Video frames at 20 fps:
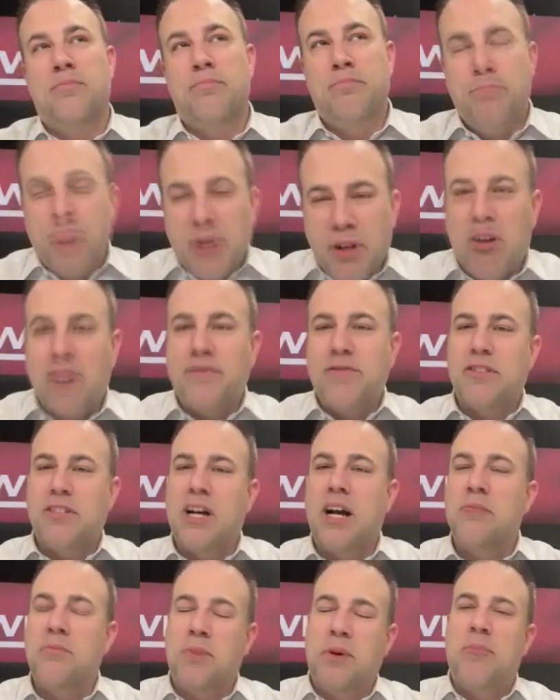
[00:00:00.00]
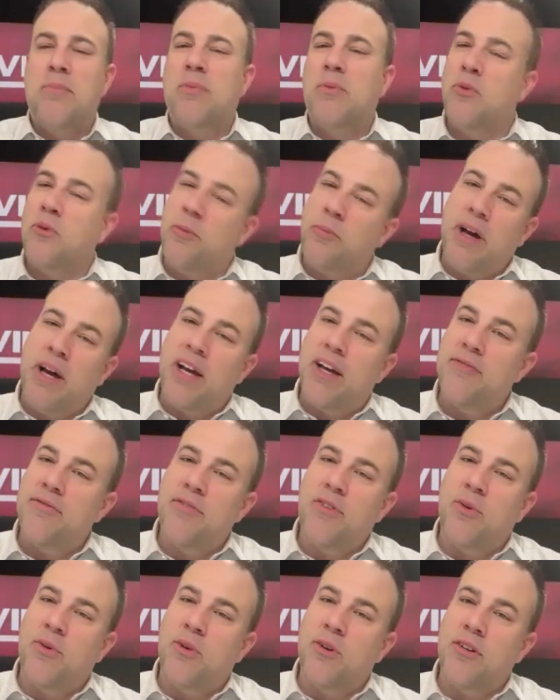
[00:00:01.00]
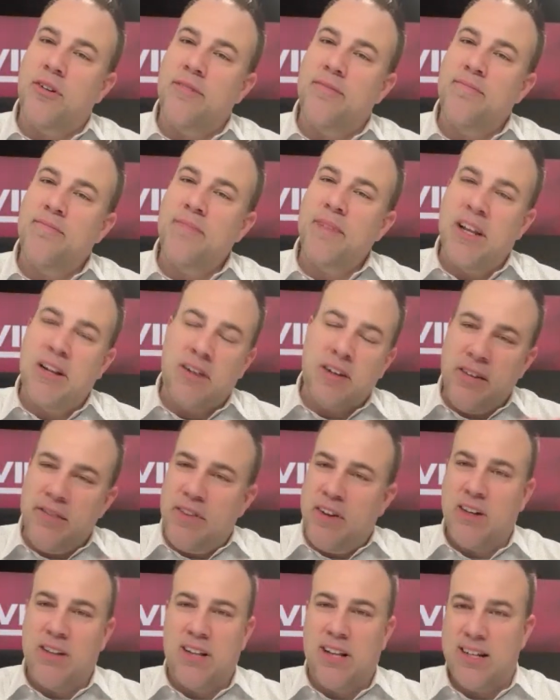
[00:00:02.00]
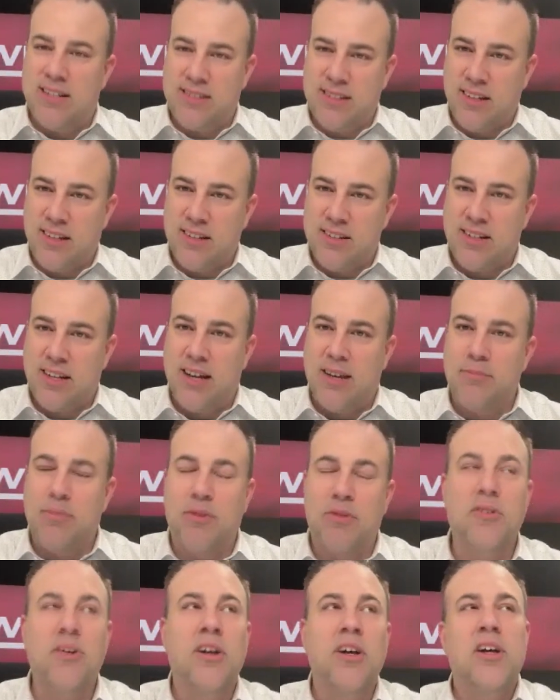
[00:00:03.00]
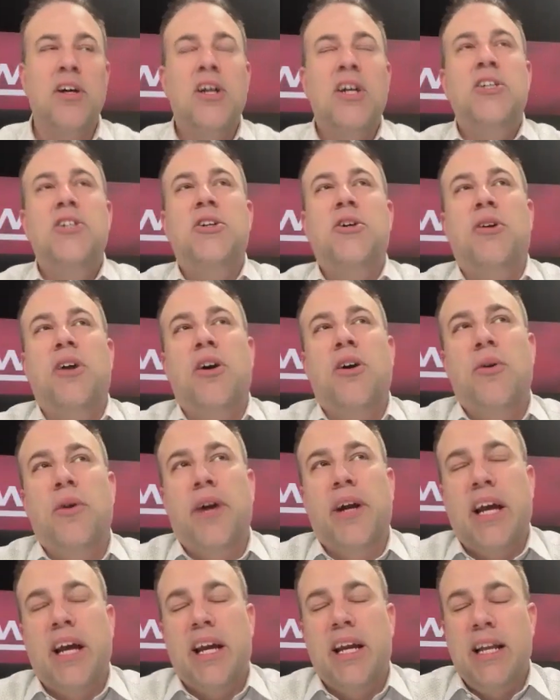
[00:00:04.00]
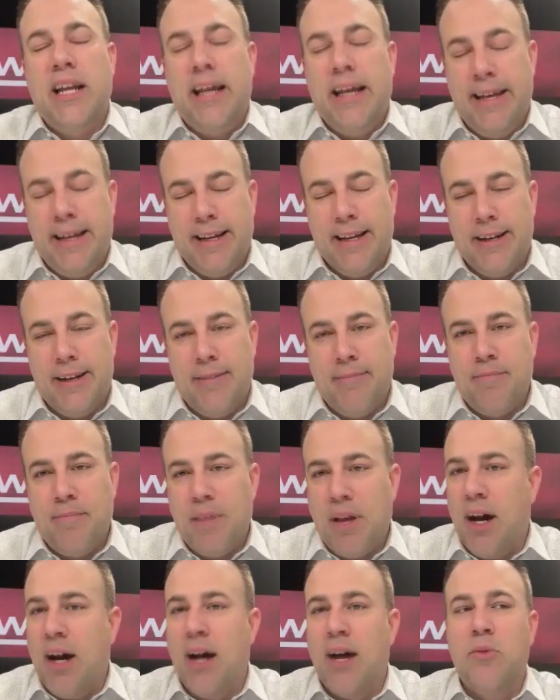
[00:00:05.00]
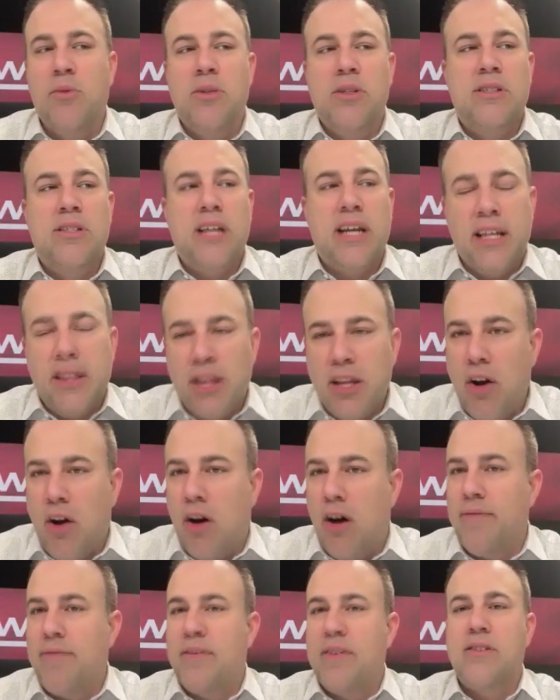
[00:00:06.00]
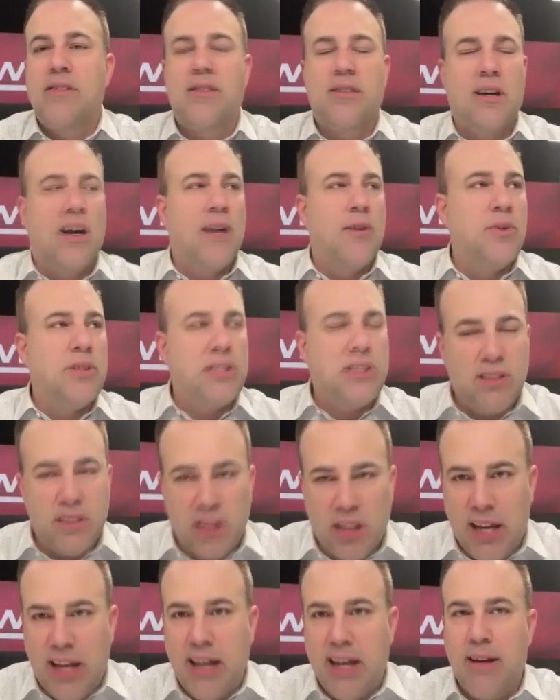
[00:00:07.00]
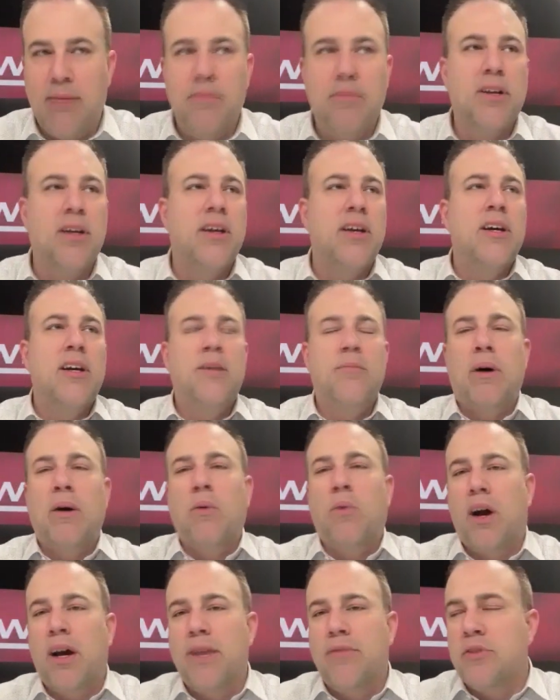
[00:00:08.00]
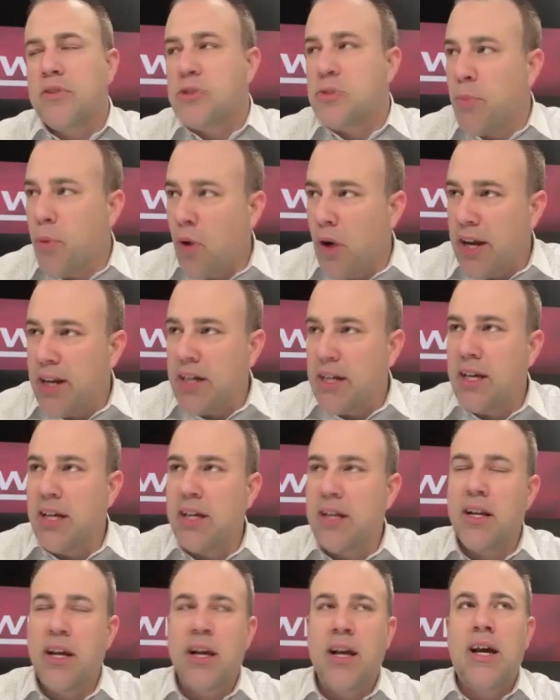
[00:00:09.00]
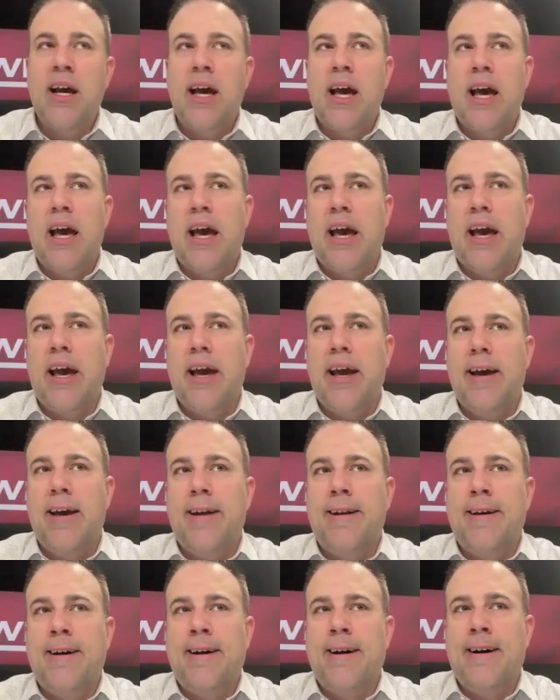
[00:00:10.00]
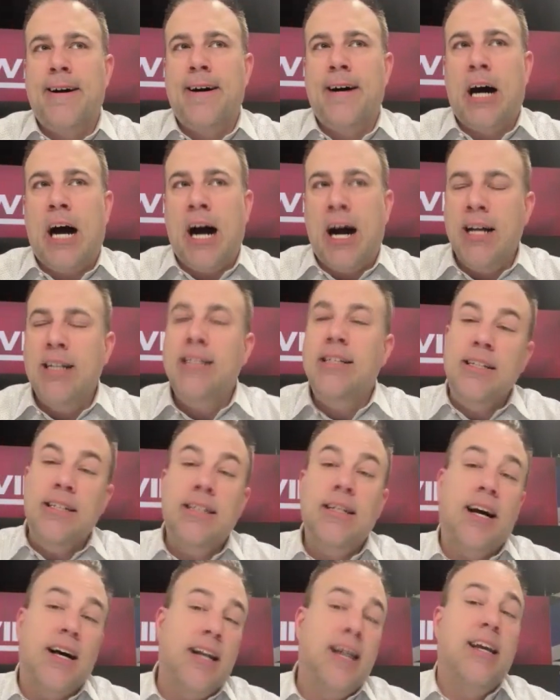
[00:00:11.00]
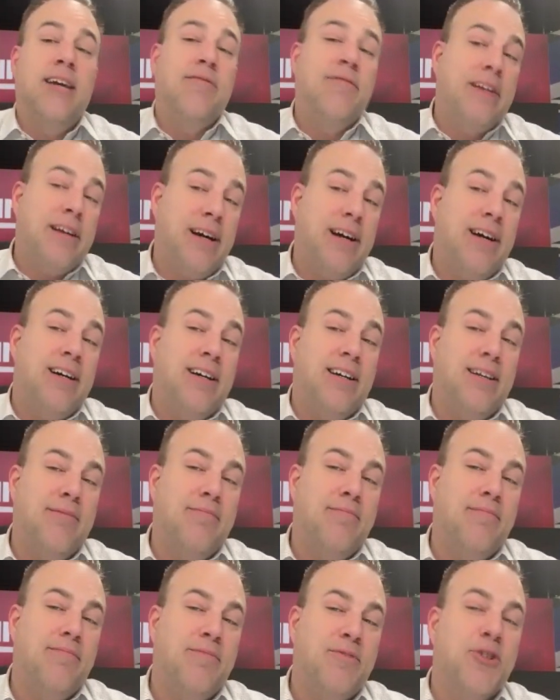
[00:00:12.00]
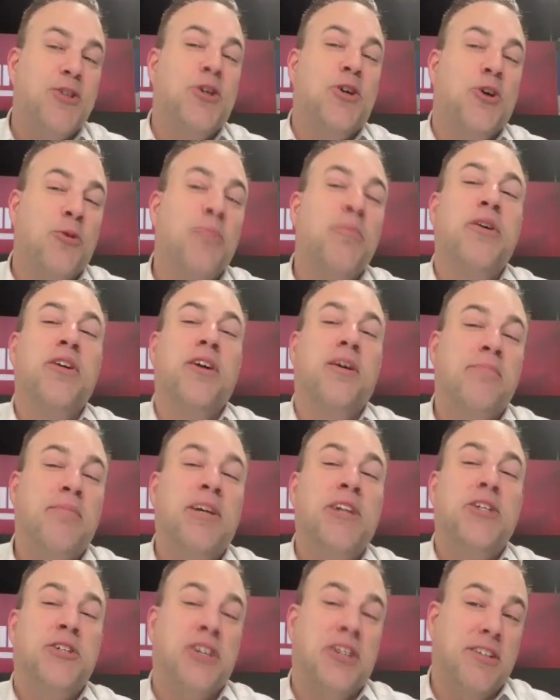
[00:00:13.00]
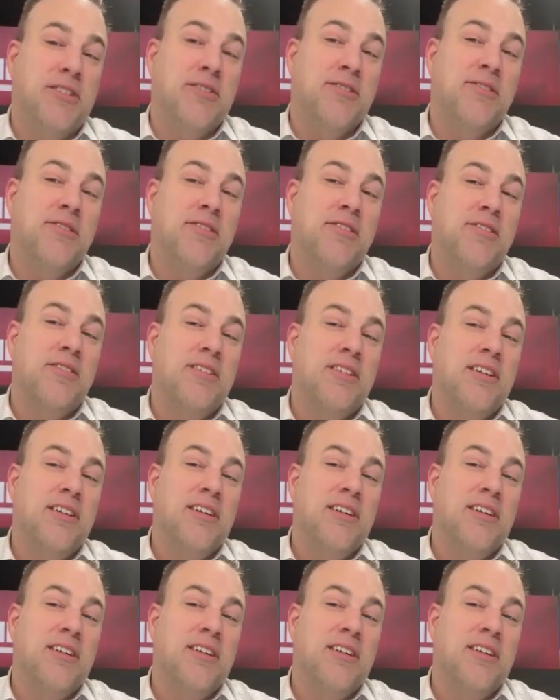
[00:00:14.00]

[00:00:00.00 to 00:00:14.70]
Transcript: but oftentimes people will pay it forward. And I'll give you a classic example. During Hurricane Ian, I was in the office, I was slammed, my wife was pregnant, and I did not have time to go put up my shutters.